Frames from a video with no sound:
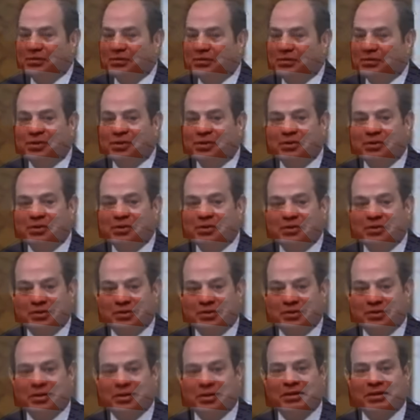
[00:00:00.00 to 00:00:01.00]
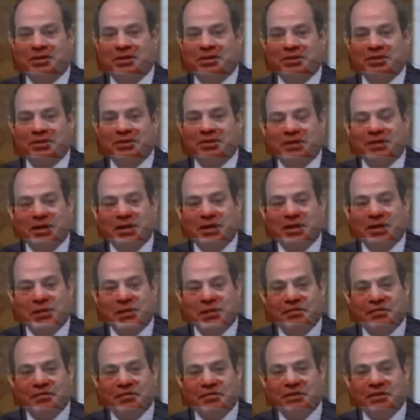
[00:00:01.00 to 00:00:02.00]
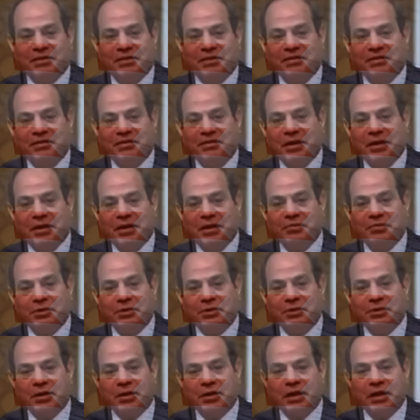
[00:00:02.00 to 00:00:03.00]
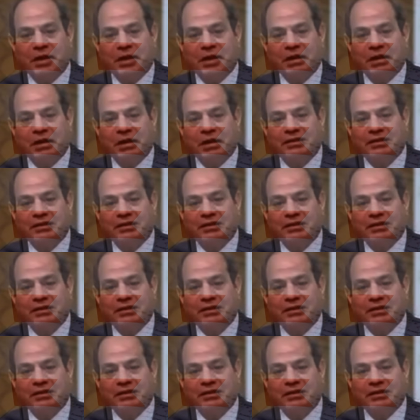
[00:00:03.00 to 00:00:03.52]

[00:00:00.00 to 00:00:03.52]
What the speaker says: Egypt's move may seem like a betrayal to some, but in